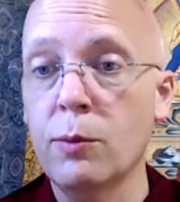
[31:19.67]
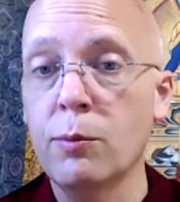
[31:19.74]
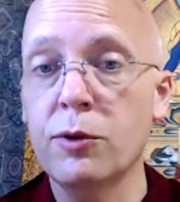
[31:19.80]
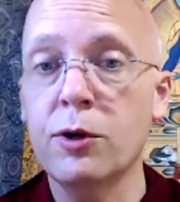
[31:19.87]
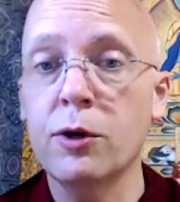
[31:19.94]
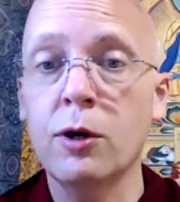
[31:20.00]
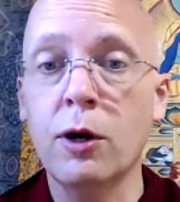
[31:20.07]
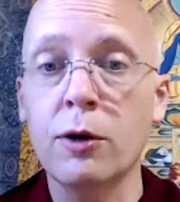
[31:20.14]
But
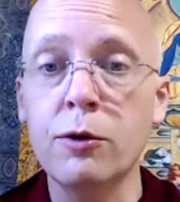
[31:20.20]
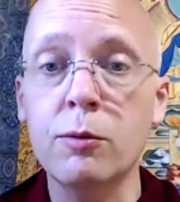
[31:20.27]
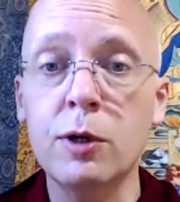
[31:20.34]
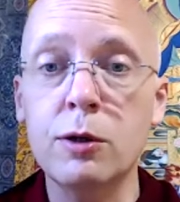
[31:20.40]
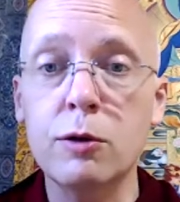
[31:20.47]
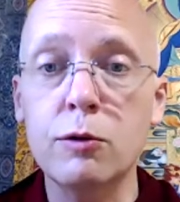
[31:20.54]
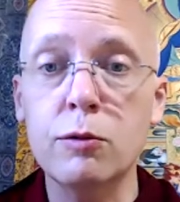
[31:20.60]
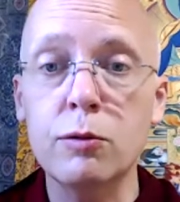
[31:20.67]
there are other
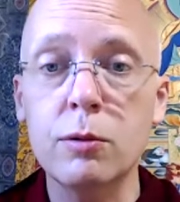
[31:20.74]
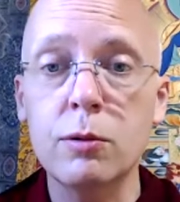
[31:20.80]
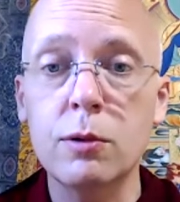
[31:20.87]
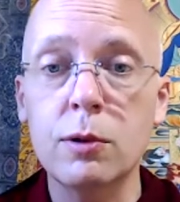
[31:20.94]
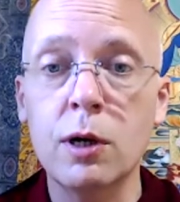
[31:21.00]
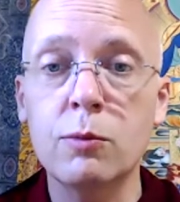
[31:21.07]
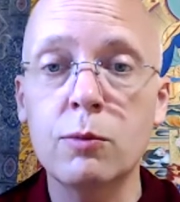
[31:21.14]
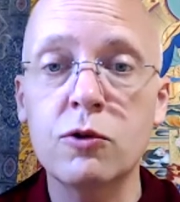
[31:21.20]
meters,
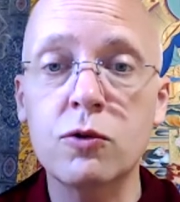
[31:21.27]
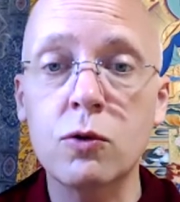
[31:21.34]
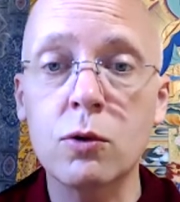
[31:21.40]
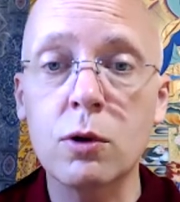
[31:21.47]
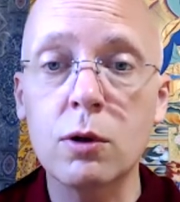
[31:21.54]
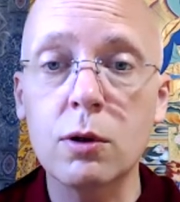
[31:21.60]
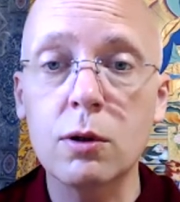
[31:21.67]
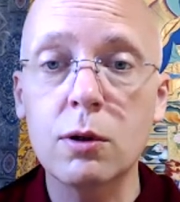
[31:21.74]
I'm
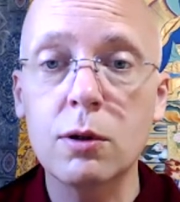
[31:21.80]
sure.